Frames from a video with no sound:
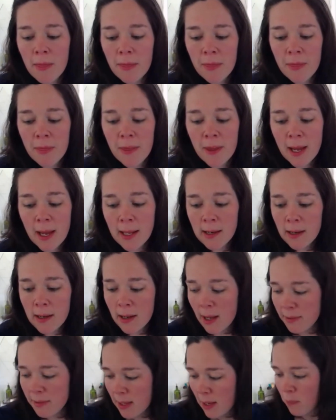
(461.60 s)

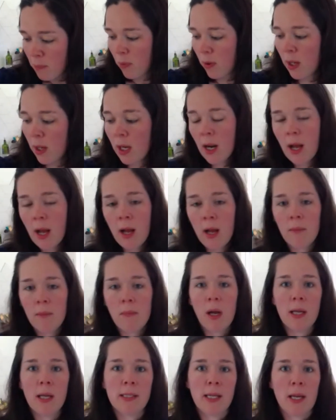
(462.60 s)
At that point,
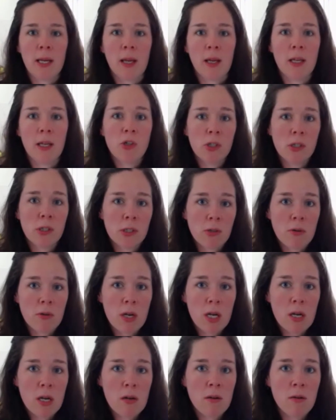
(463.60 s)
I take a kitchen
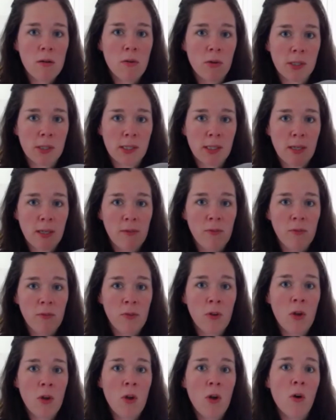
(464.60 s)
screen or sieve
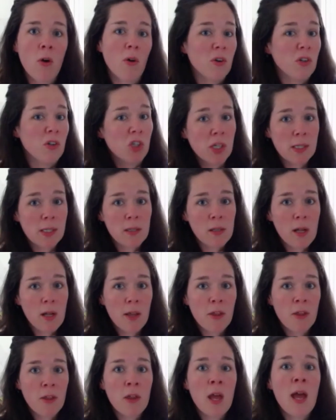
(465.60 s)
or
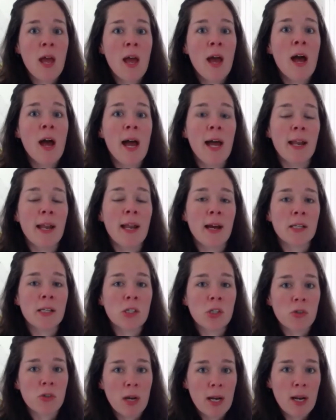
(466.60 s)
cheesecloth, and I
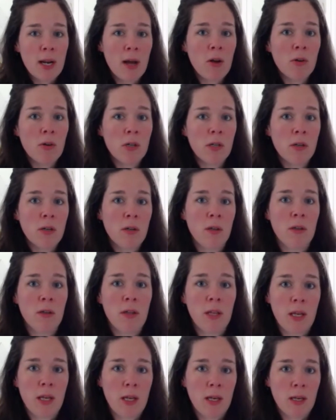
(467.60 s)
strain out
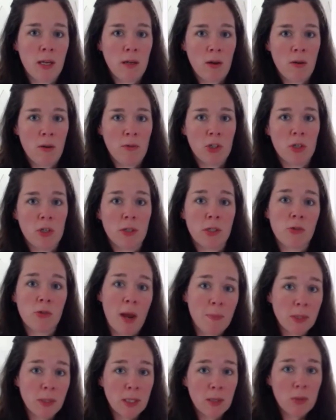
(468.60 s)
the original
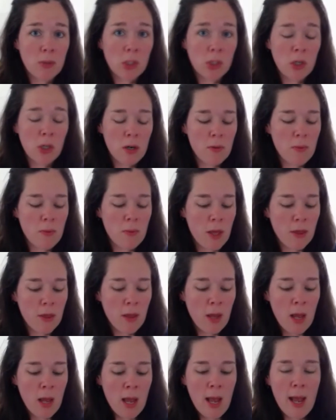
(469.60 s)
scraps that we started with
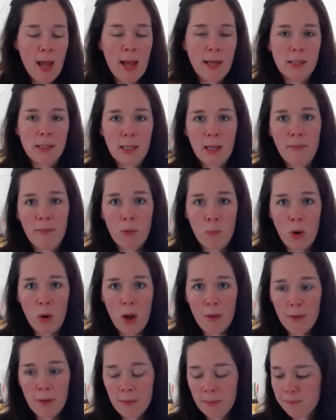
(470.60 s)
and save the
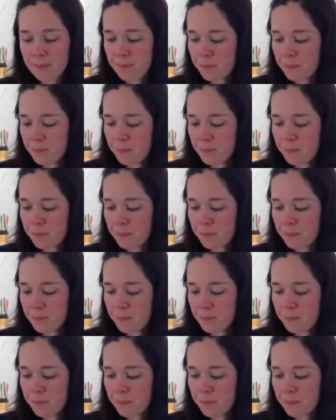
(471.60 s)
broth.